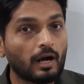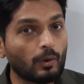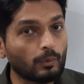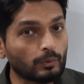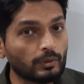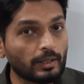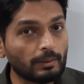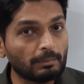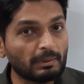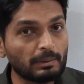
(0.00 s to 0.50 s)

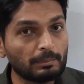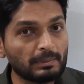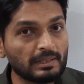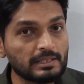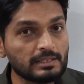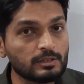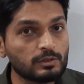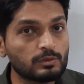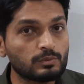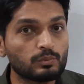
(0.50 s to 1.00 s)
countable
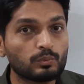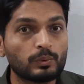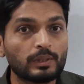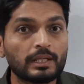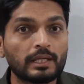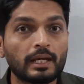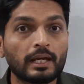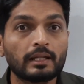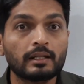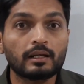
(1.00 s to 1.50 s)
means
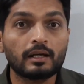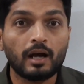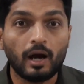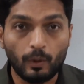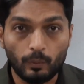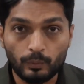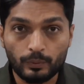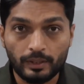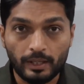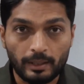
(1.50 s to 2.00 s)
we can
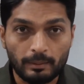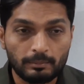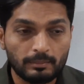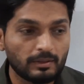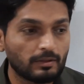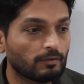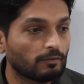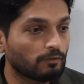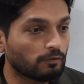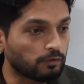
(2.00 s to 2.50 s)
count
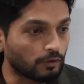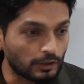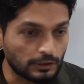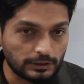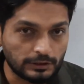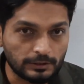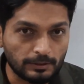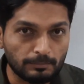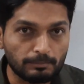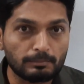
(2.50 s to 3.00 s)
them,
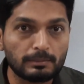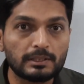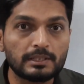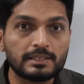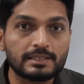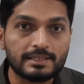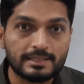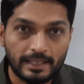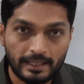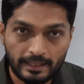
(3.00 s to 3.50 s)
first
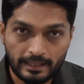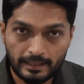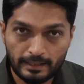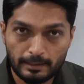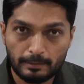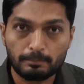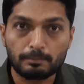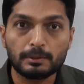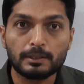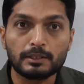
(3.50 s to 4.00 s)
number,
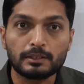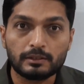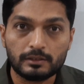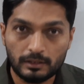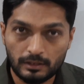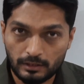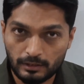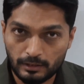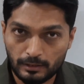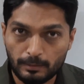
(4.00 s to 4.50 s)
second number,
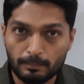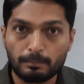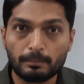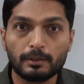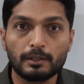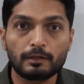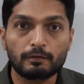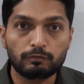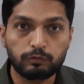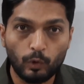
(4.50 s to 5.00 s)
third
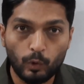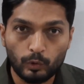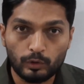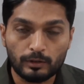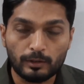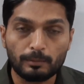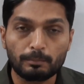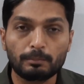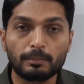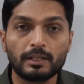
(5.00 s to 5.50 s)
number,
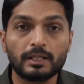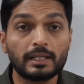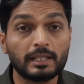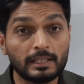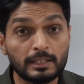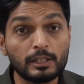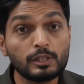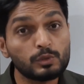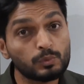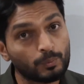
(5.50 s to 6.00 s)
fourth number,
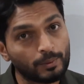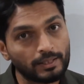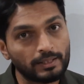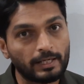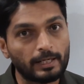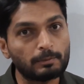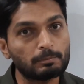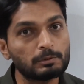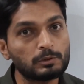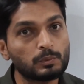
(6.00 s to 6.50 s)
in this way.
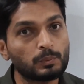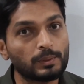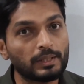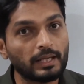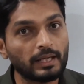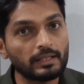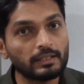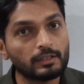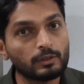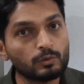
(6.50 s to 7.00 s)
That means we
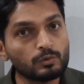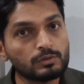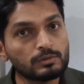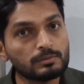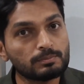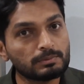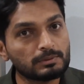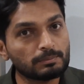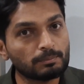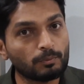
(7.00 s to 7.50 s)
can
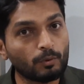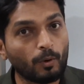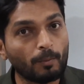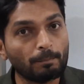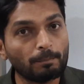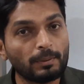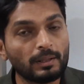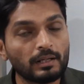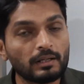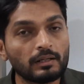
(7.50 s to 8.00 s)
give
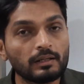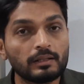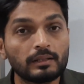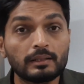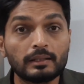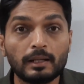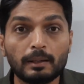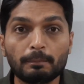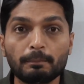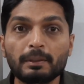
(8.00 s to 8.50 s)
proper
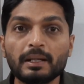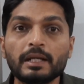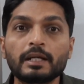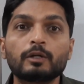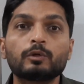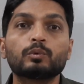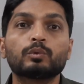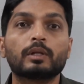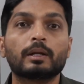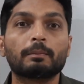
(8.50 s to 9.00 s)

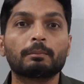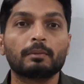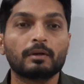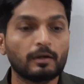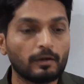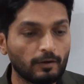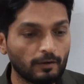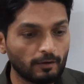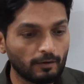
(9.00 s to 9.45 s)
numbering to them,